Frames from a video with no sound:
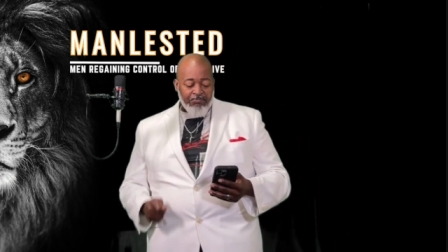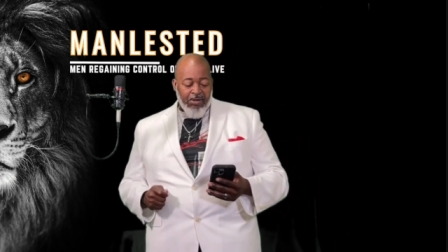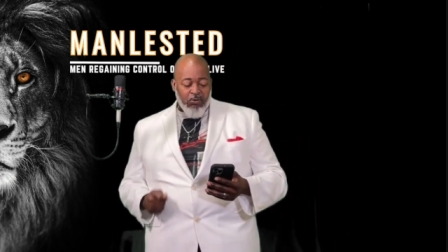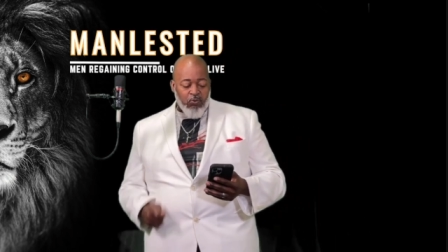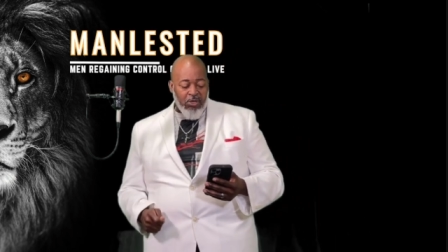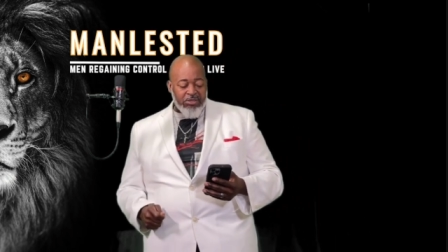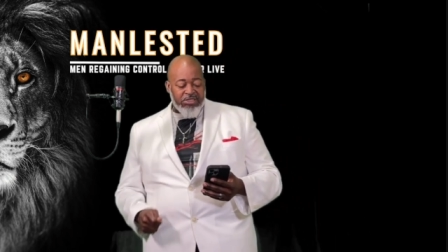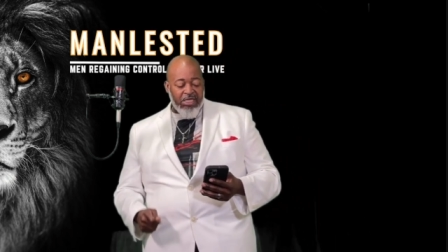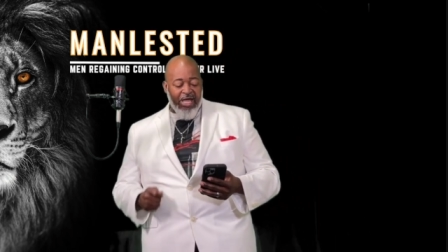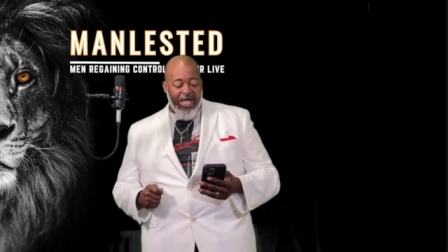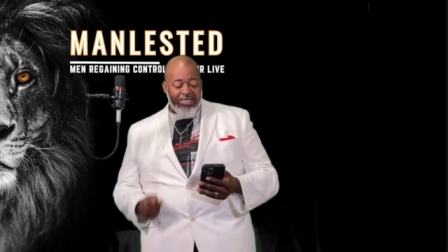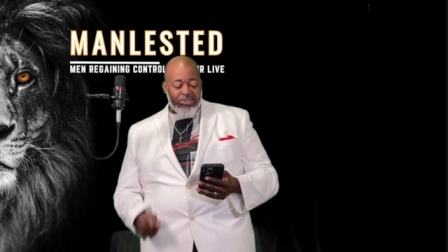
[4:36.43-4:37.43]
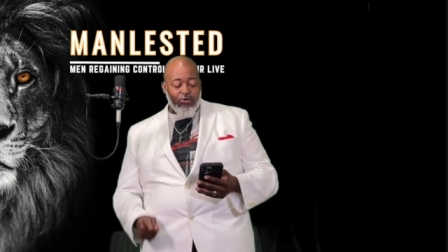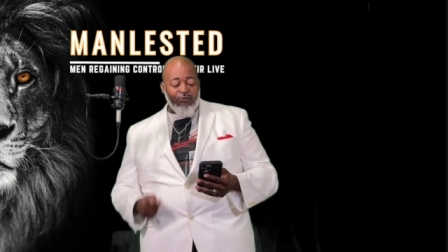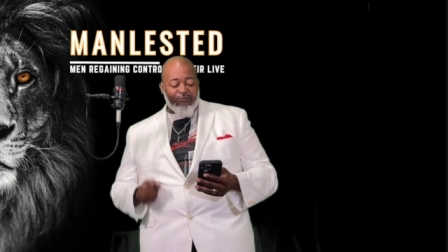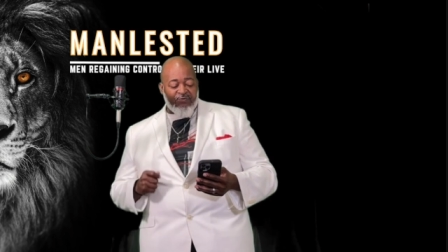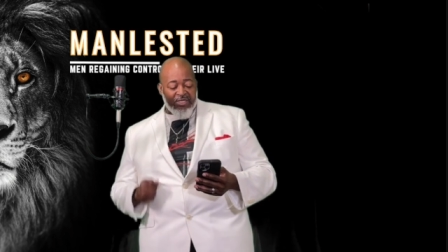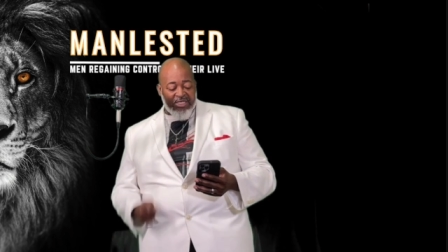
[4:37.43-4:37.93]
But one thing I do,
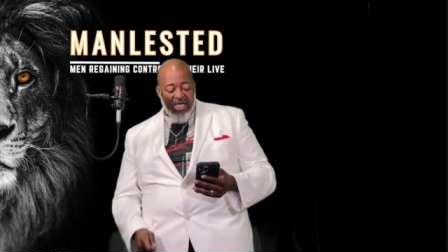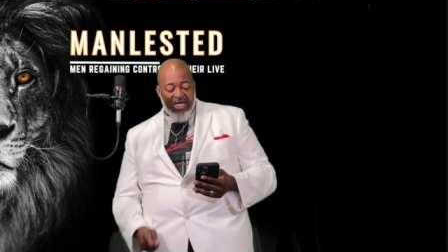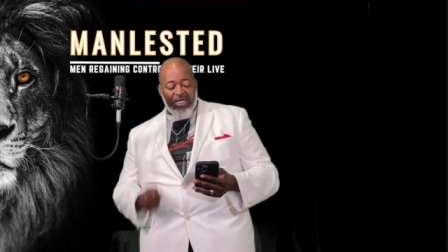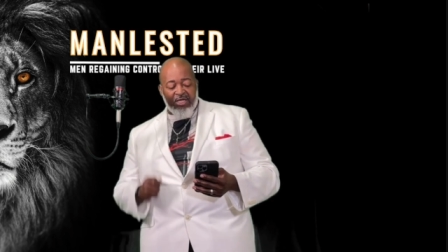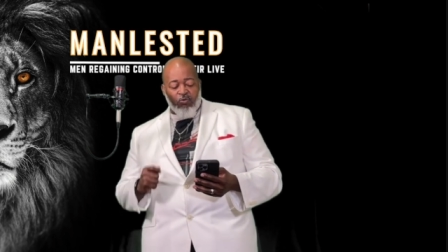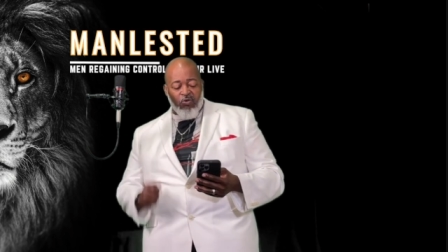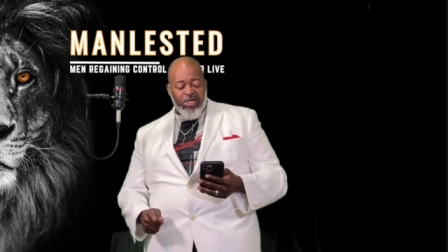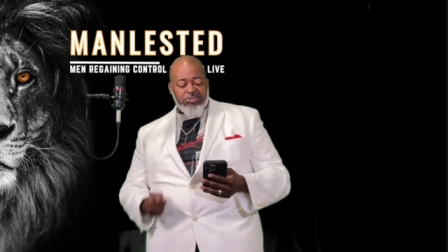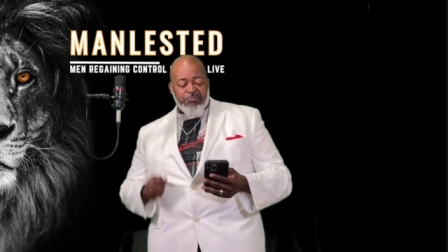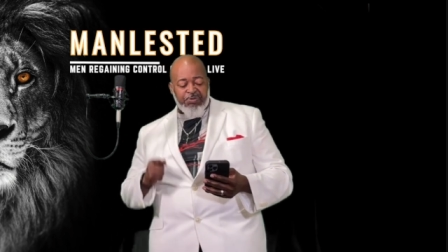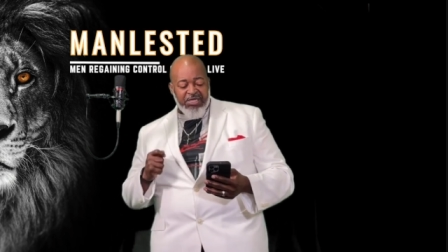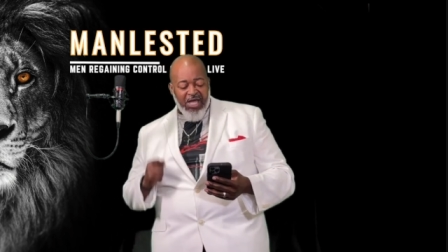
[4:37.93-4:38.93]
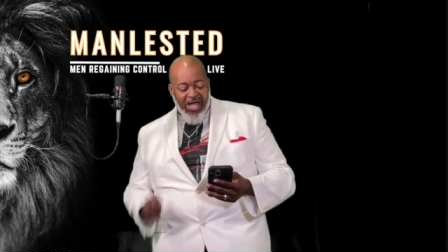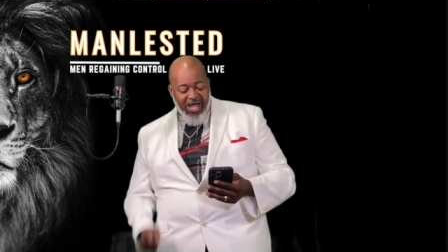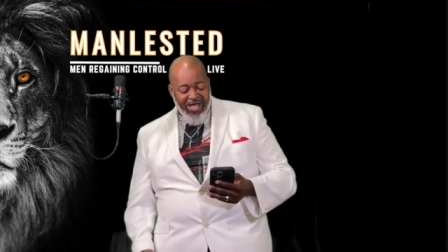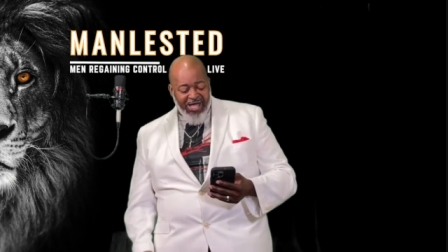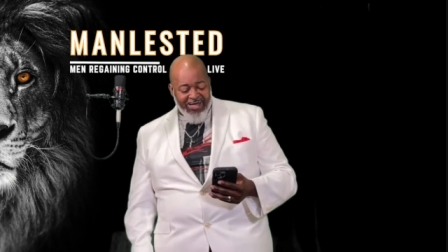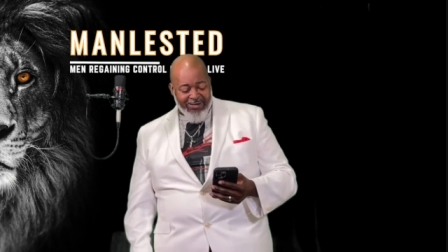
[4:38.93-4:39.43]
forgetting what's
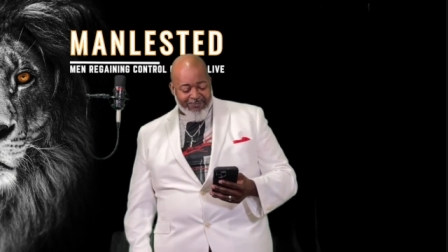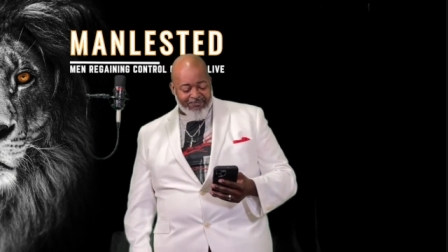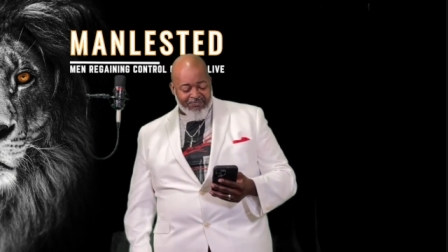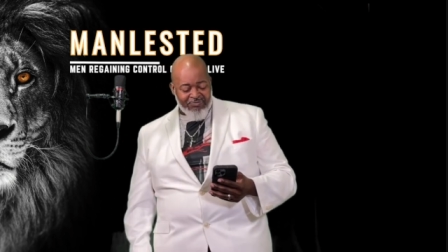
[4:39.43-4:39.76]
behind